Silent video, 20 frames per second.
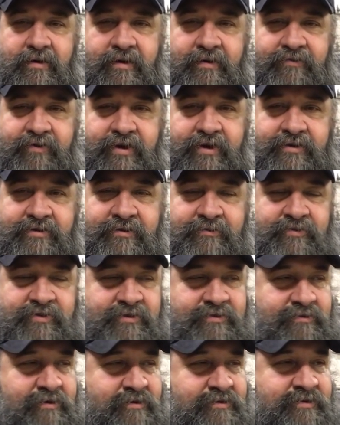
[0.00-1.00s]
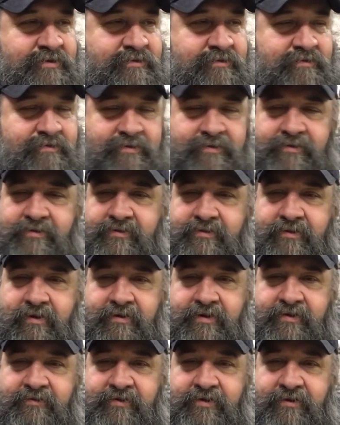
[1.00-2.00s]
if you got some construction,
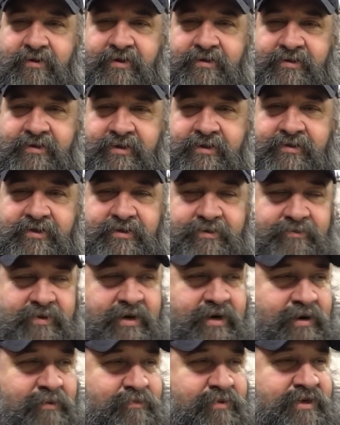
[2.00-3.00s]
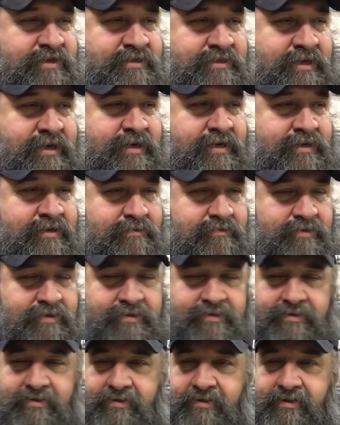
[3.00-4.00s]
constructive criticism, I appreciate it,
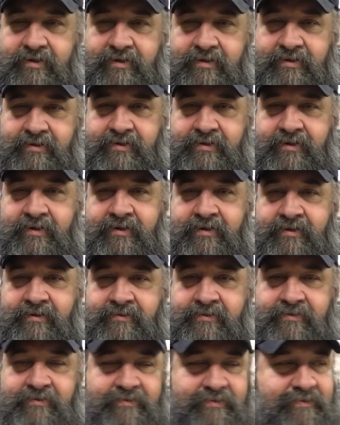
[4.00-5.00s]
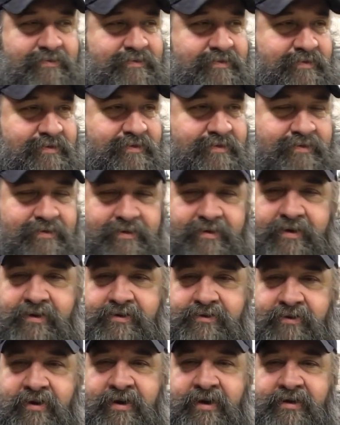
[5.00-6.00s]
but uh, you know,
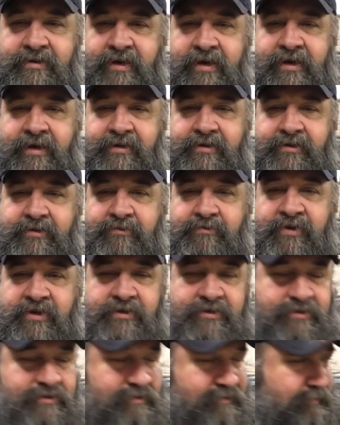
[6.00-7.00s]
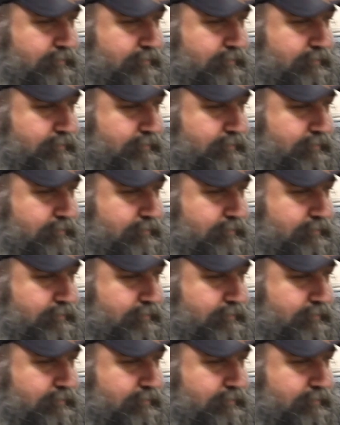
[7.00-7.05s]
yeah, try not to hate too much.